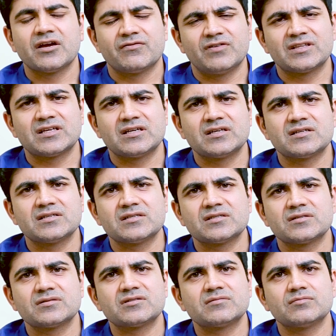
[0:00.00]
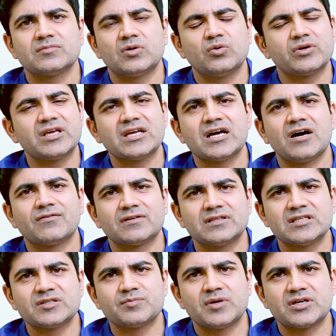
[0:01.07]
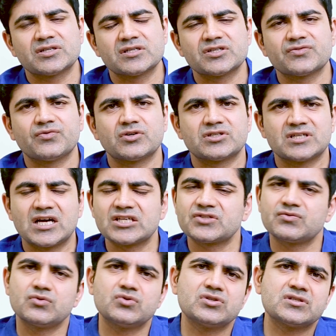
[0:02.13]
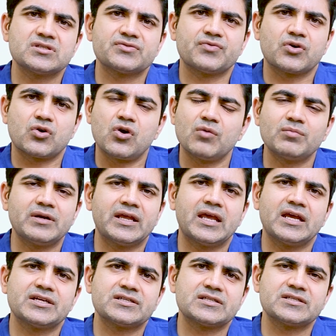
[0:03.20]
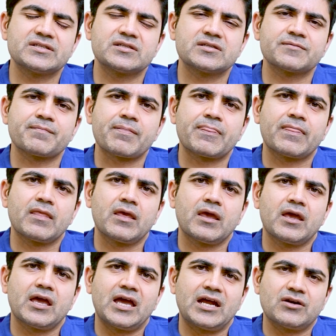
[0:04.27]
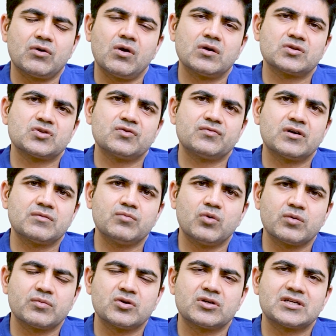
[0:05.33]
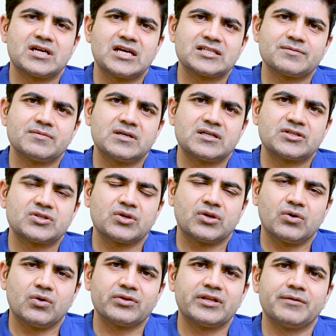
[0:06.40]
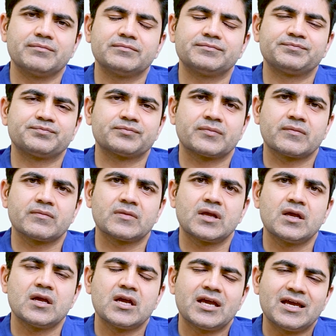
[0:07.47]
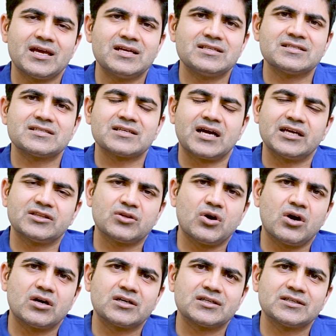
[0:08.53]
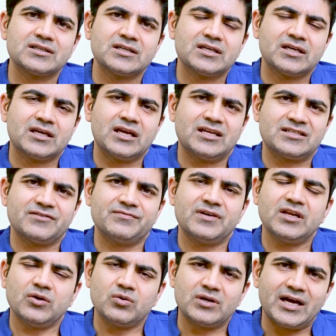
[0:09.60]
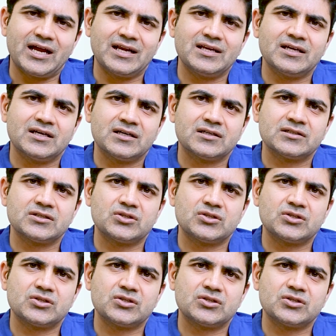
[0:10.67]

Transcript: whether it is looking after these patients for transfusions, for complications, and also for bone marrow transplants to cure them. Hence, I thought it's a very good idea